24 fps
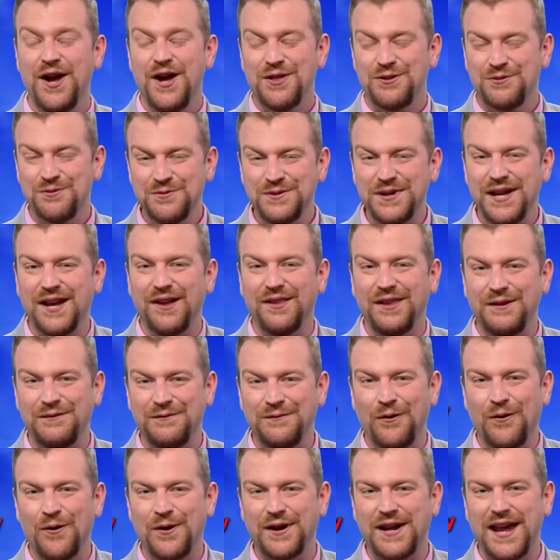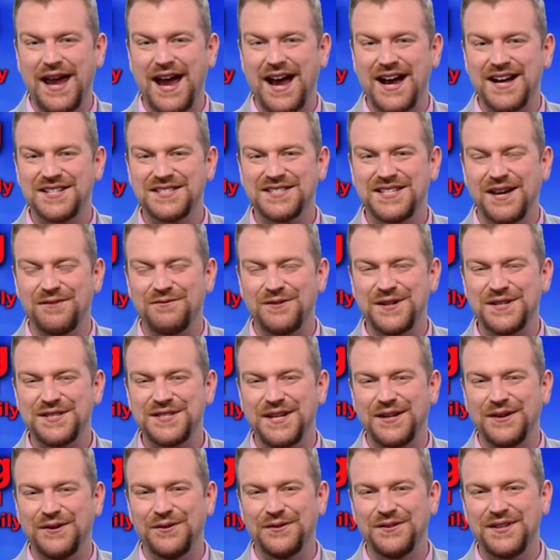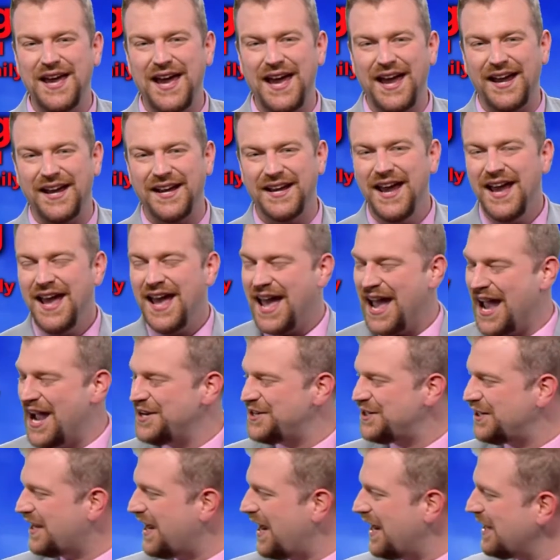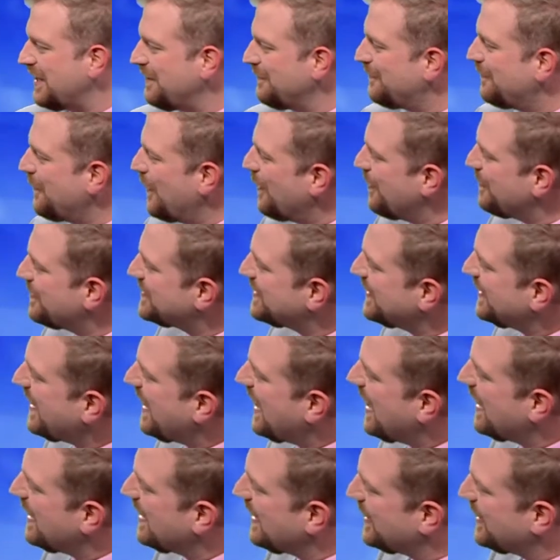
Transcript: through daily forecasts every single day. Educating folks, again,